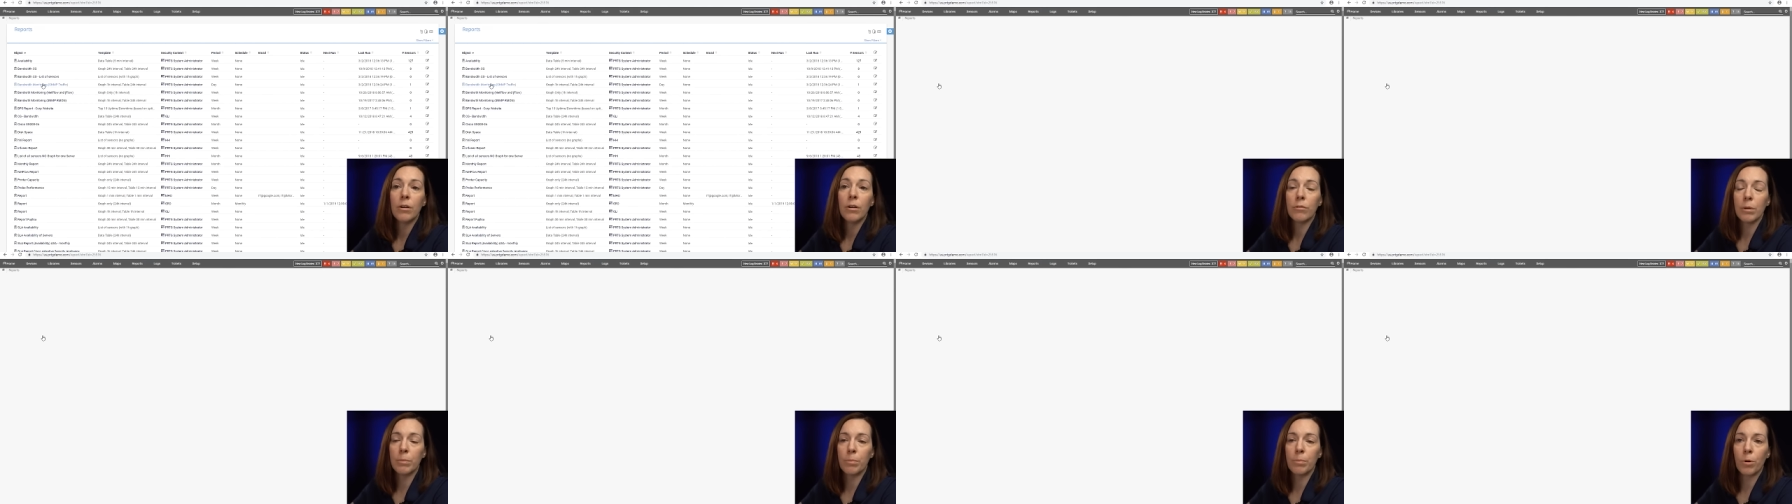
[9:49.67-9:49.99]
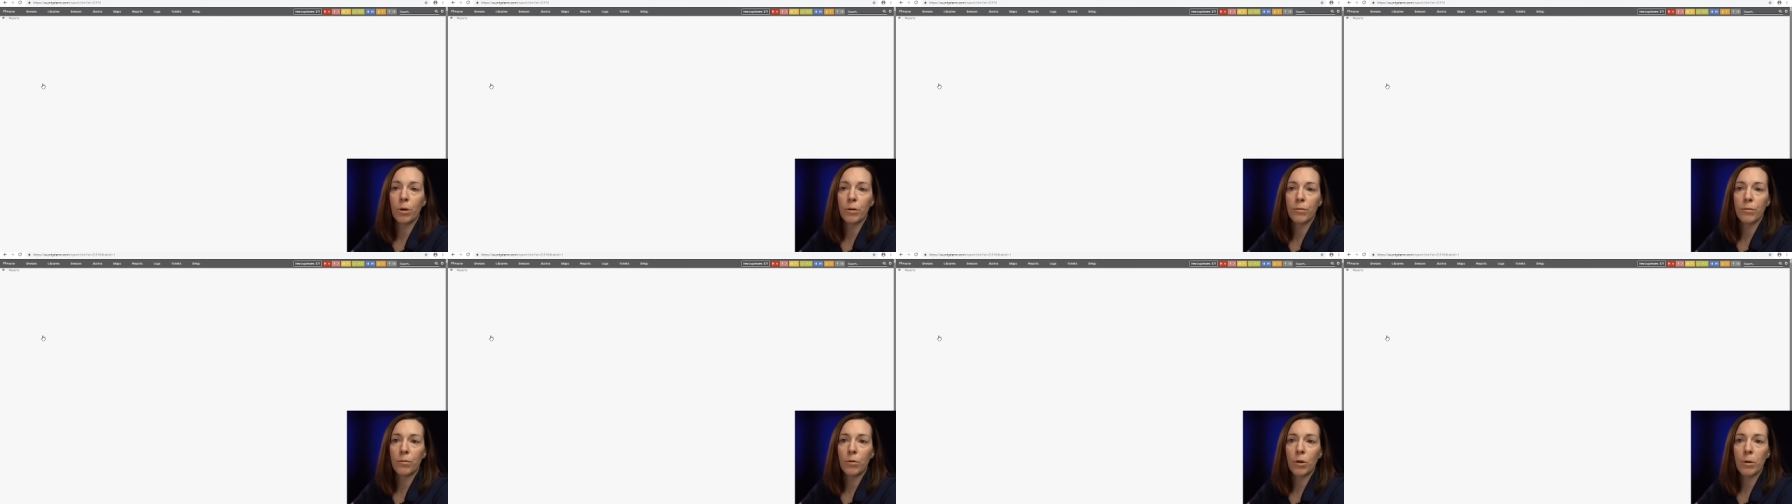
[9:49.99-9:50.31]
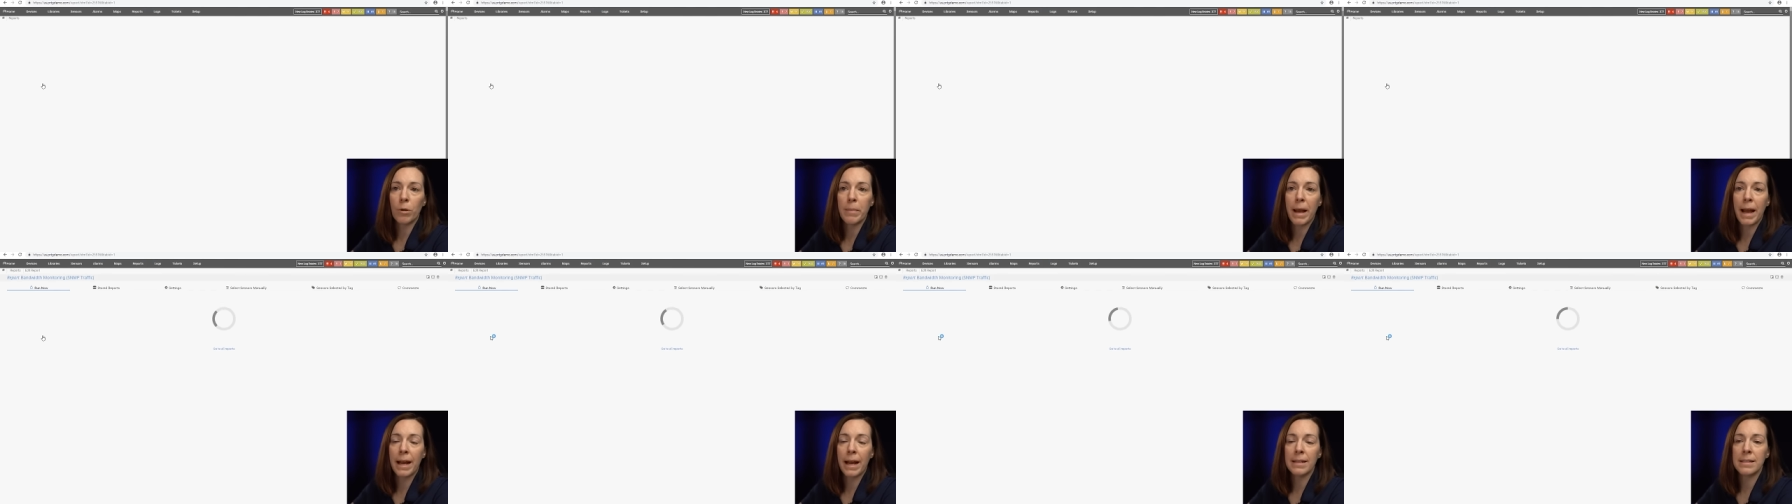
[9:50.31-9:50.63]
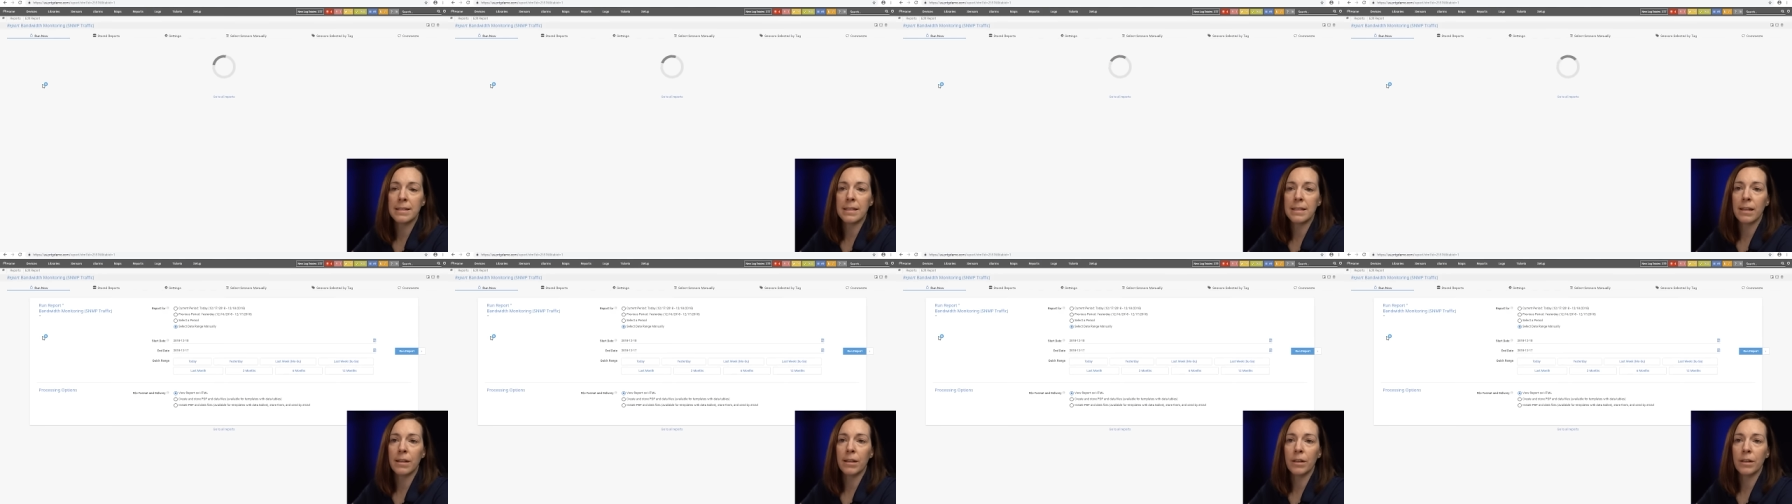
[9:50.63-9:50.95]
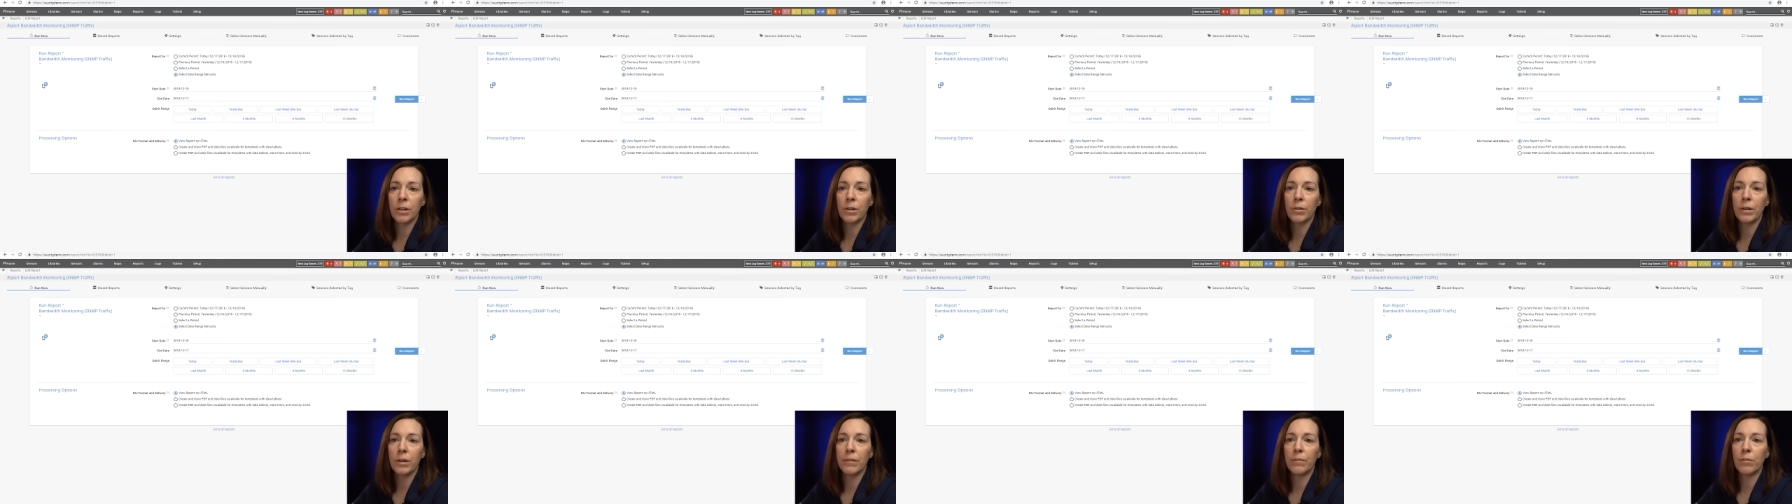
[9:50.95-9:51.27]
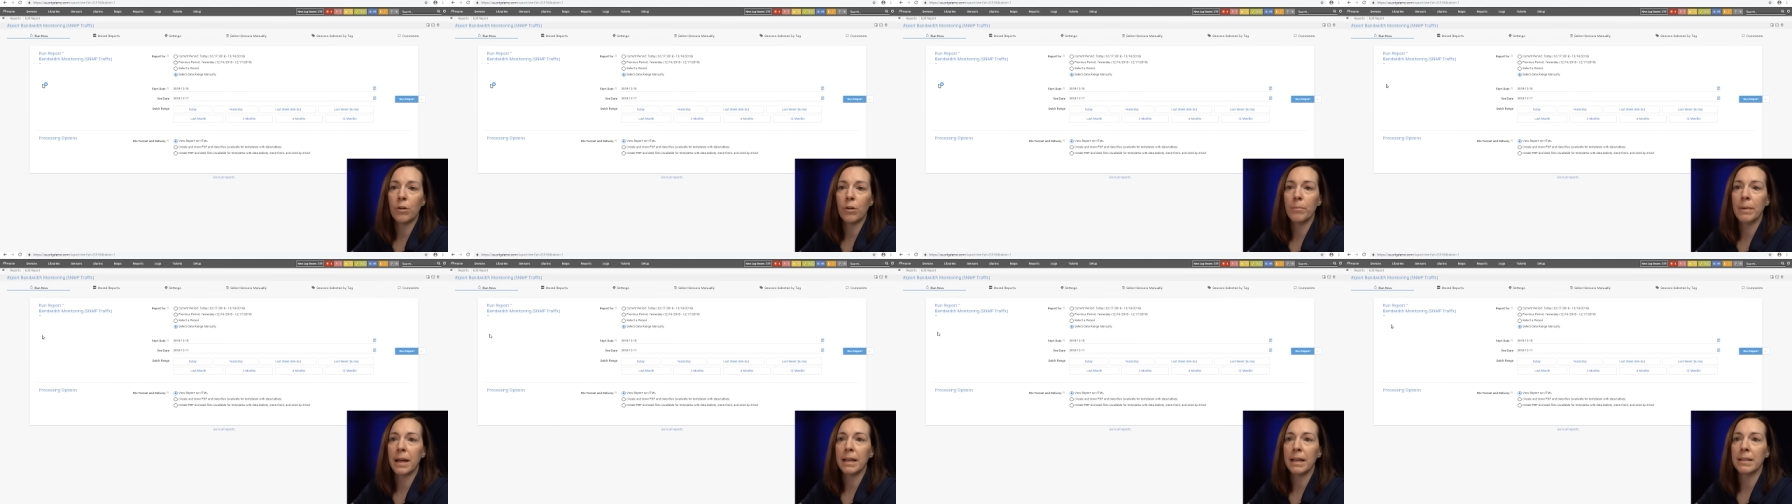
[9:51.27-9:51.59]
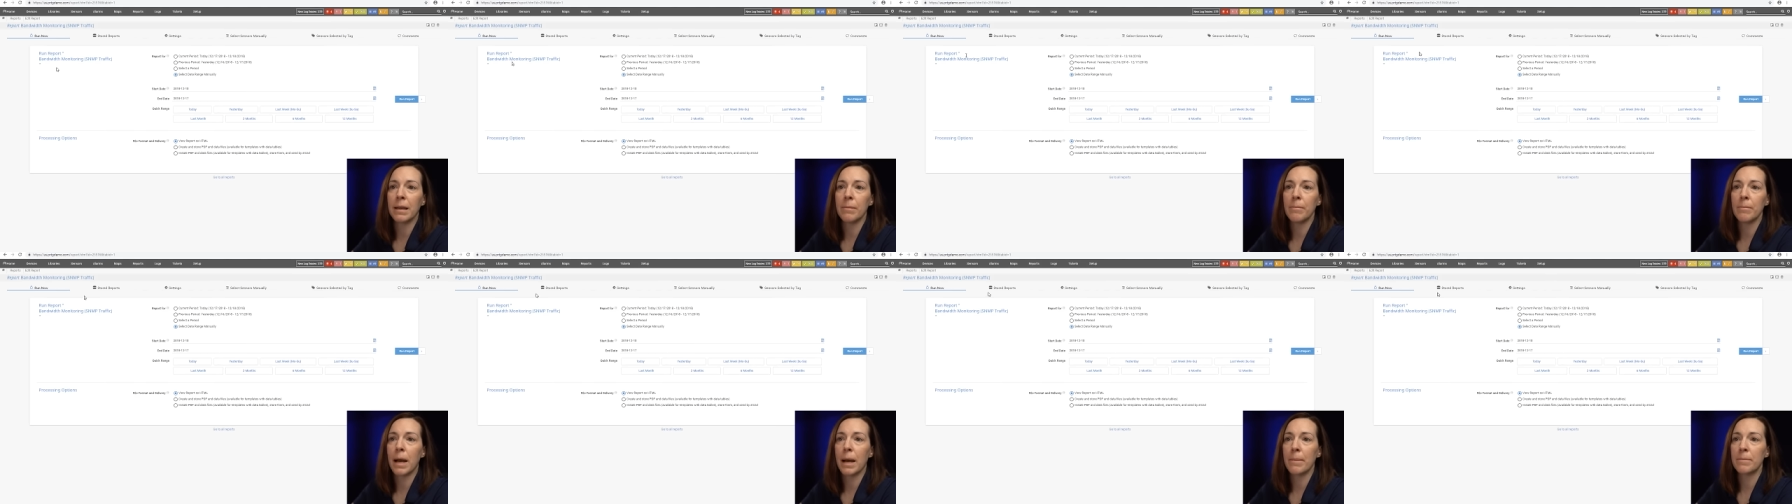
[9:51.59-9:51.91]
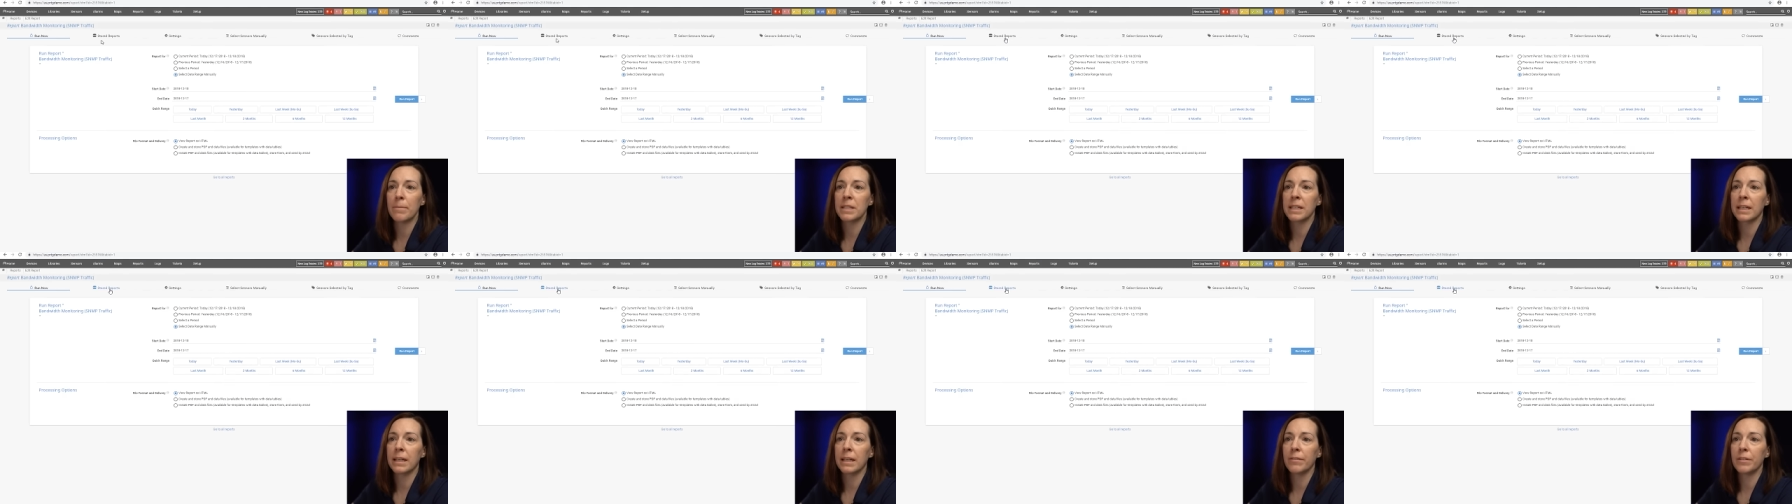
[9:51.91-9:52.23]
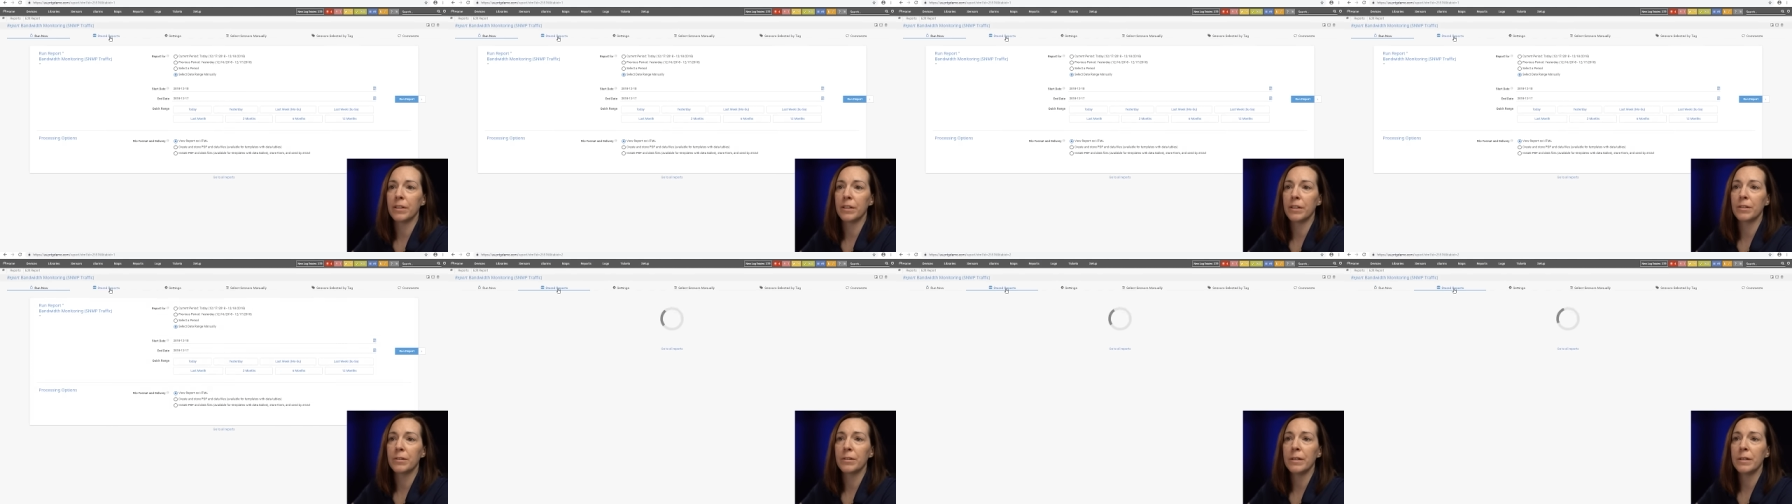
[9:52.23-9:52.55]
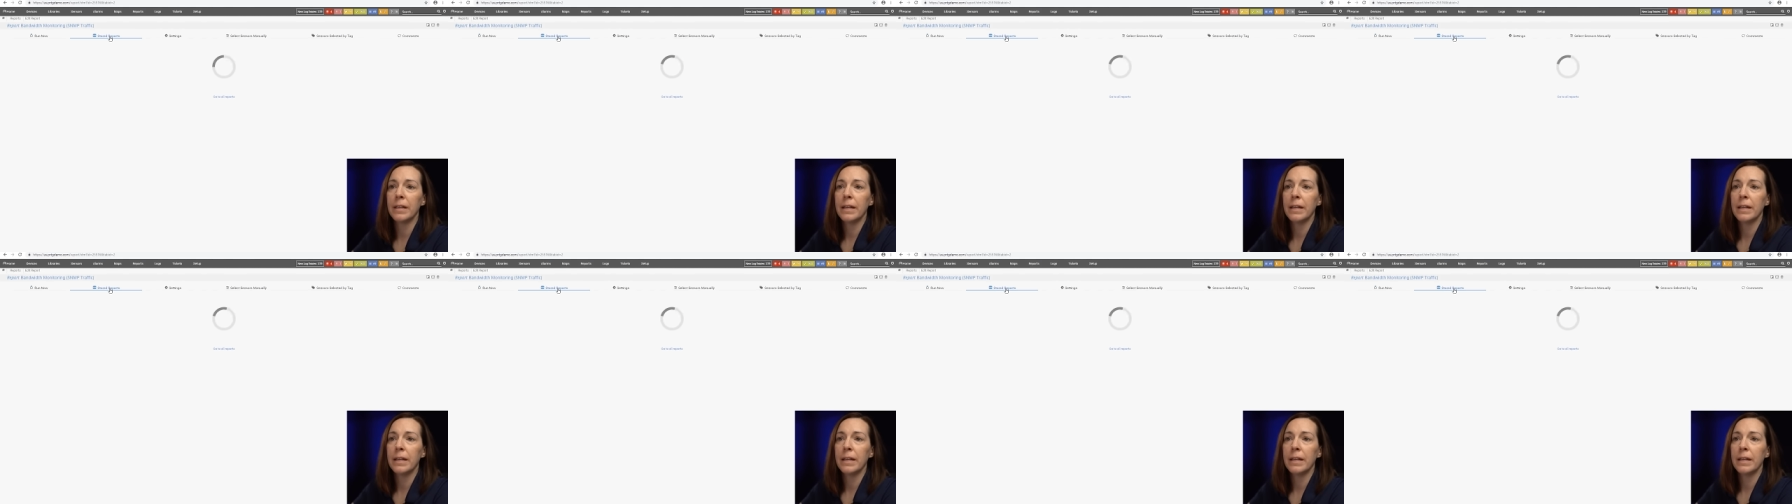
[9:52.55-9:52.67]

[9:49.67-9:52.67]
report format instead of the GUI format that MAPS gives you.